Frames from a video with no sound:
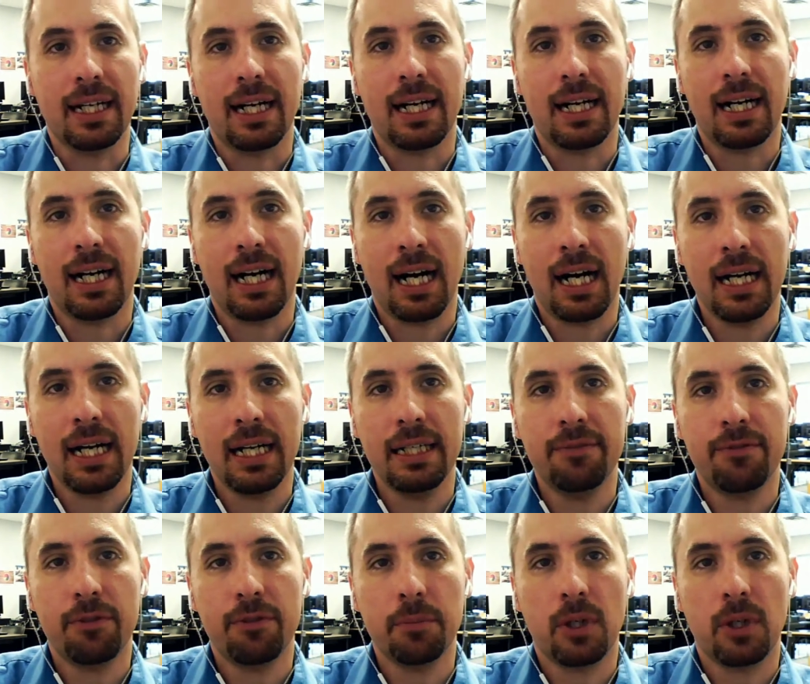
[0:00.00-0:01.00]

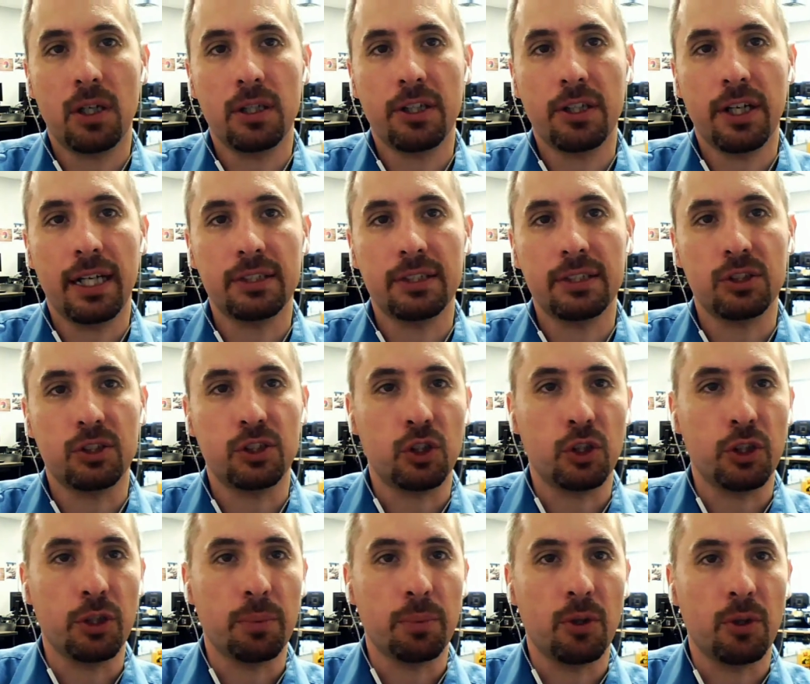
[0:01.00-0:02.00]
hide from broadcast or
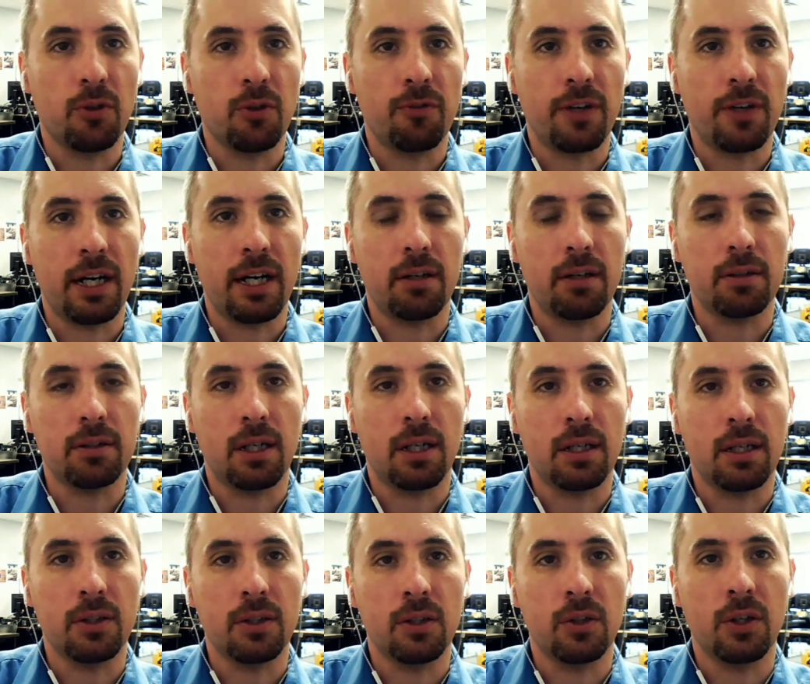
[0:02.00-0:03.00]
show your profile
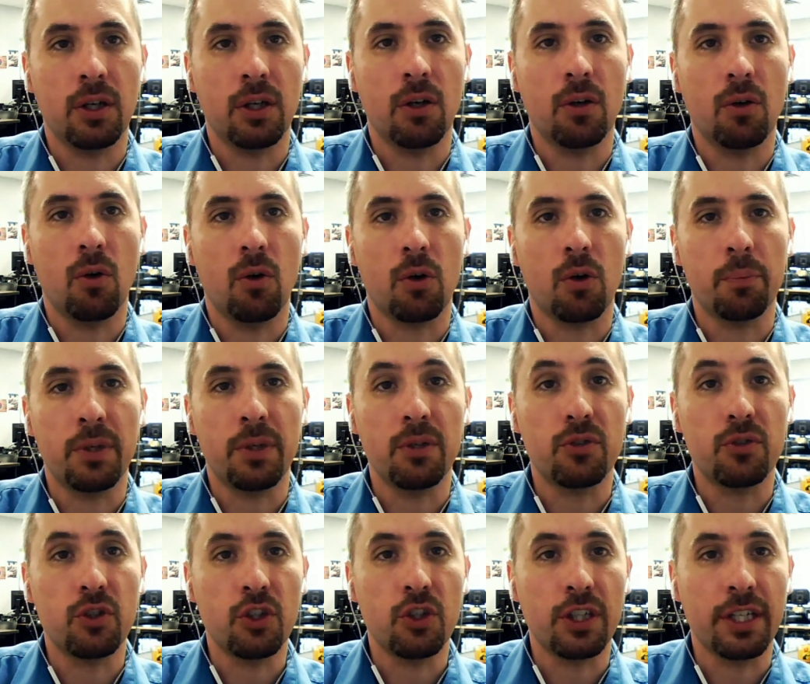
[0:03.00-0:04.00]
logo or
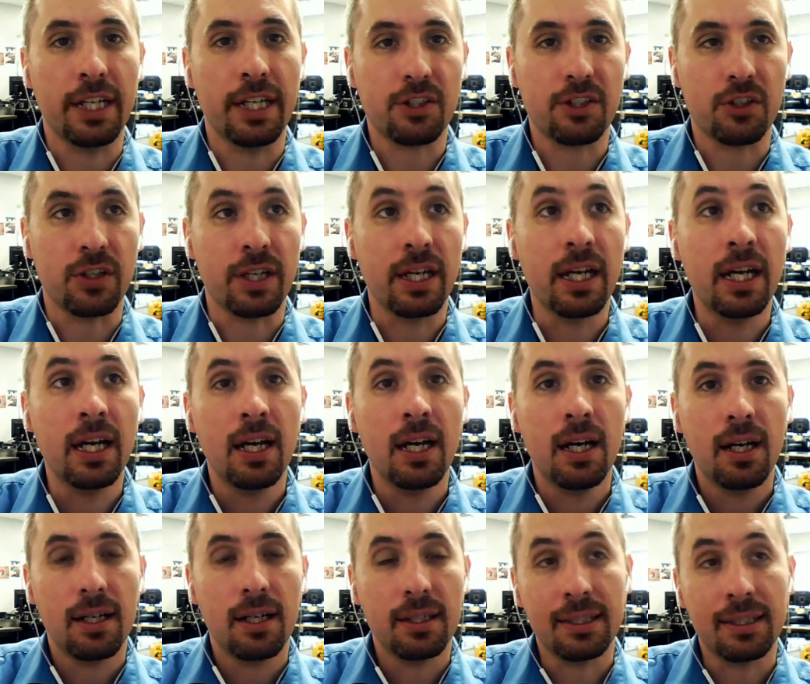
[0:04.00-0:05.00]
mute, so you can actually
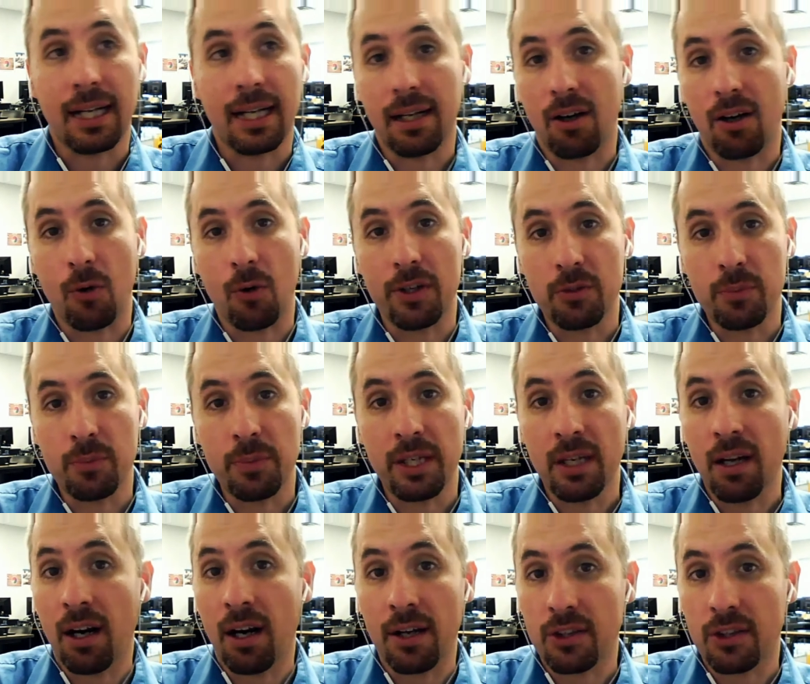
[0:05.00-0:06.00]
not always
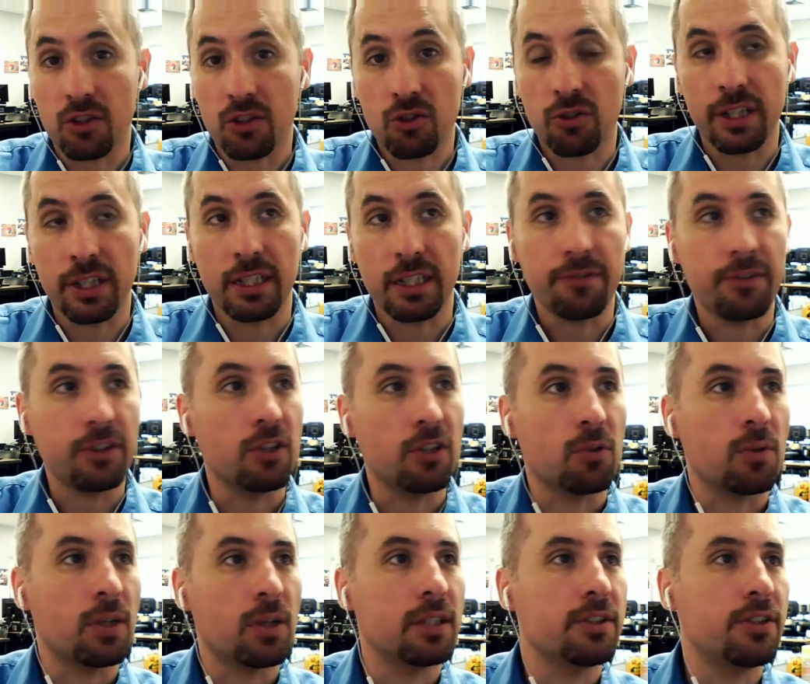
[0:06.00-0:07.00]
be on the screen if you
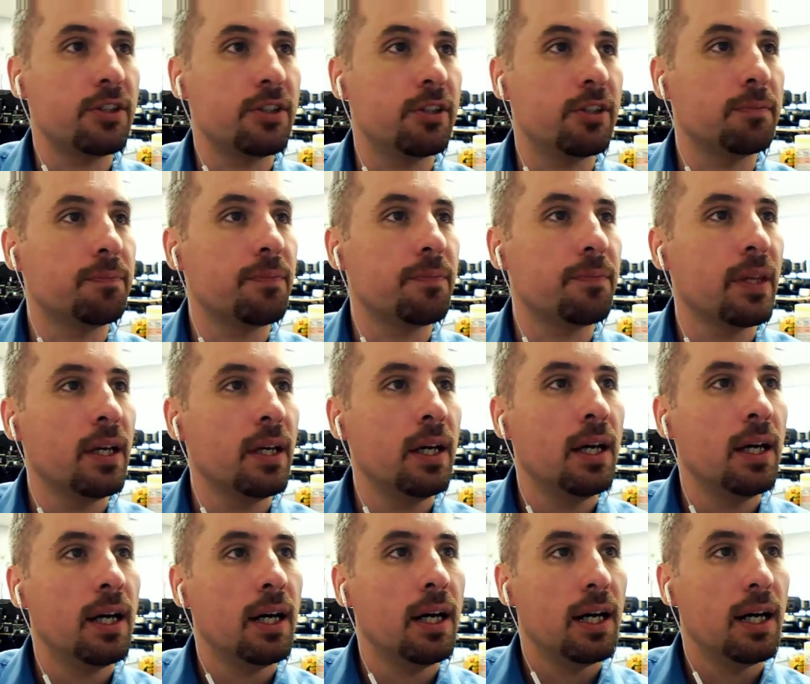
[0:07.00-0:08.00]
don't want to.
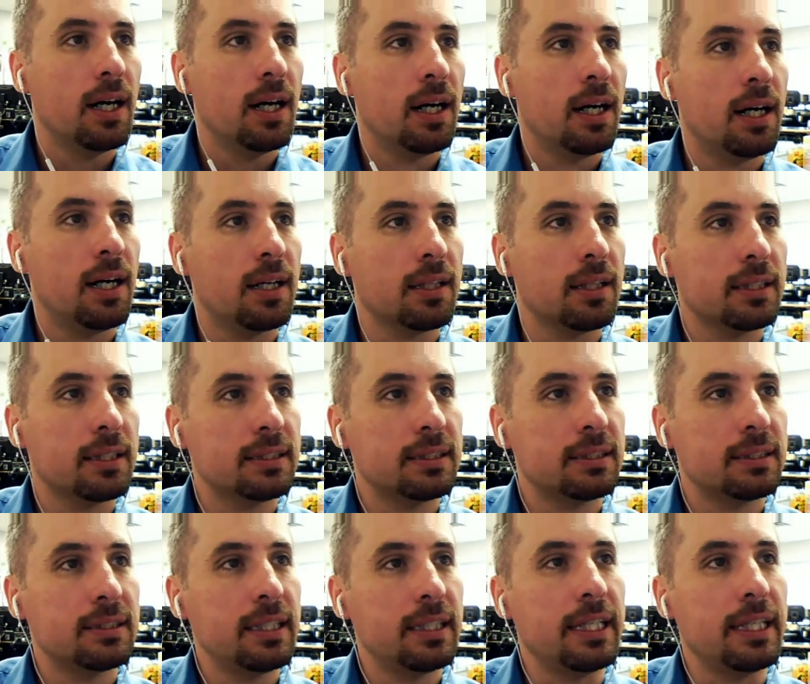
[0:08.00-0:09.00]
Let's
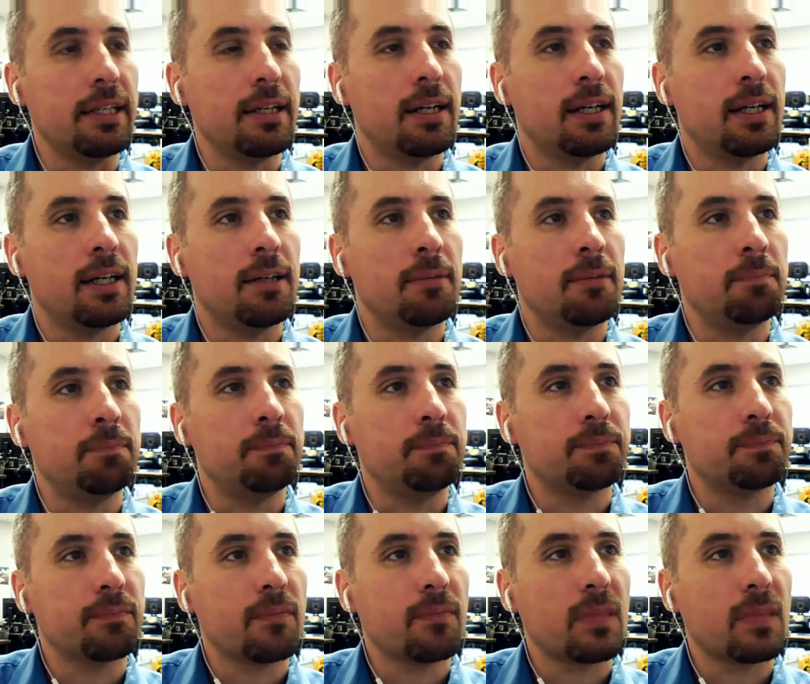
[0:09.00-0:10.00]
see.
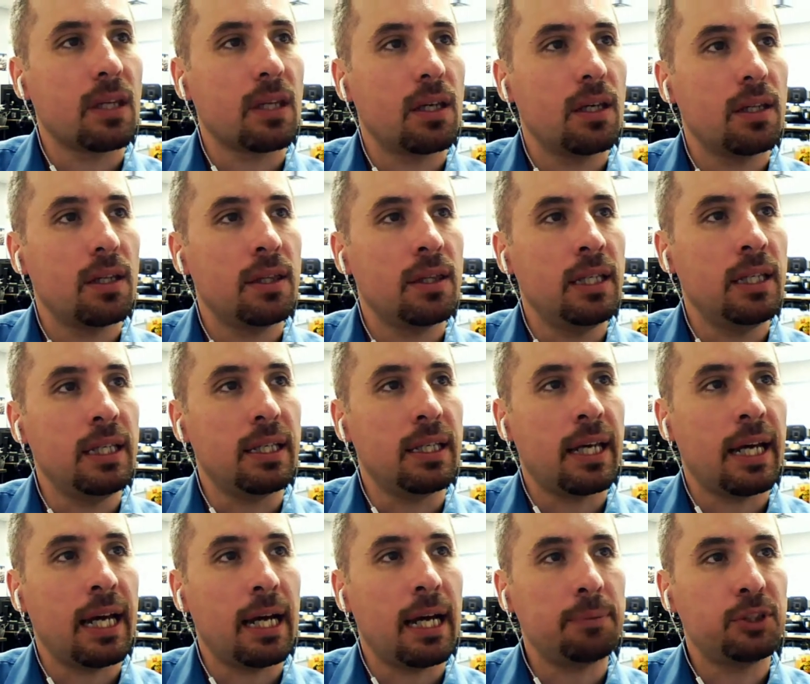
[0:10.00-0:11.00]
The
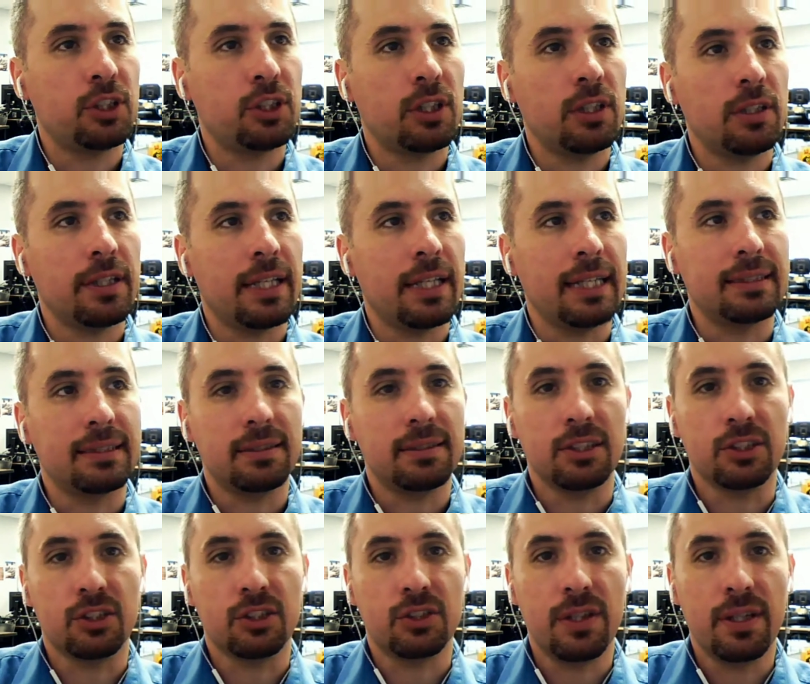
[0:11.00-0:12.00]
capture, that's
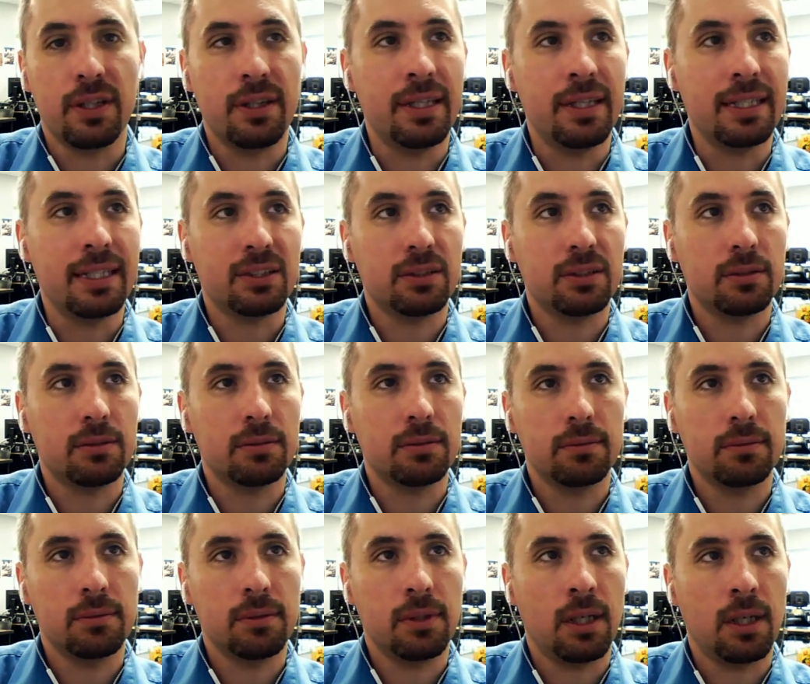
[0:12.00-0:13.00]
just this
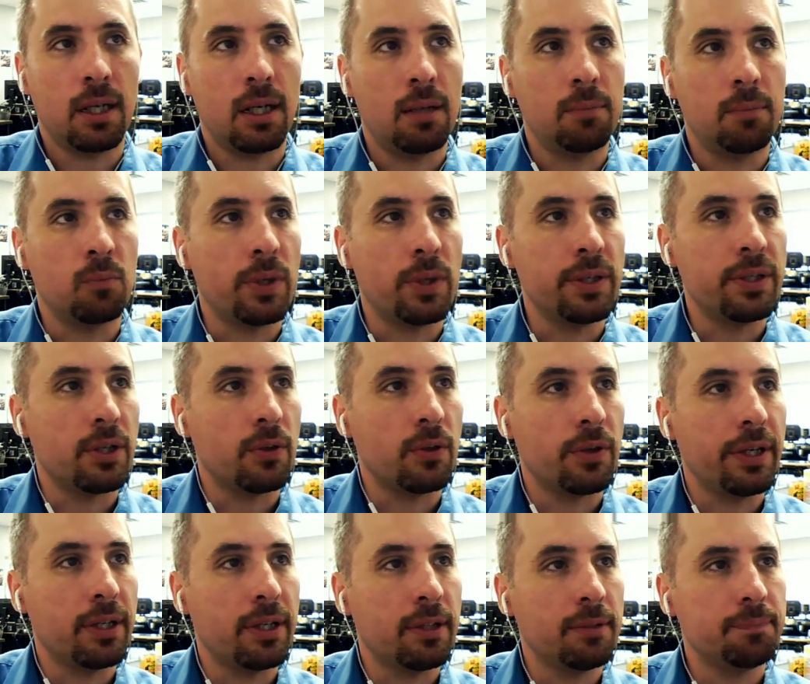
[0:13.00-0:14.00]
window
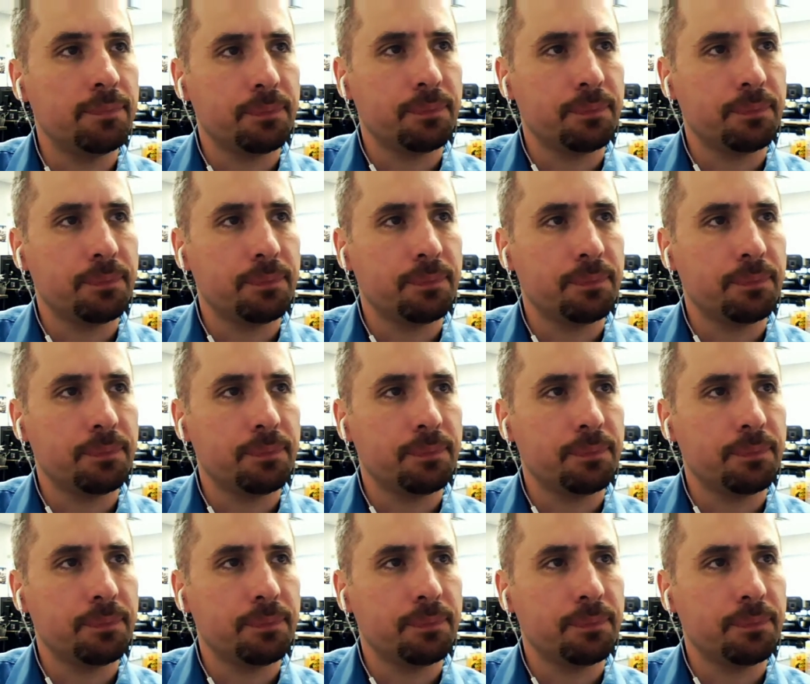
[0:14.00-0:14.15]
here.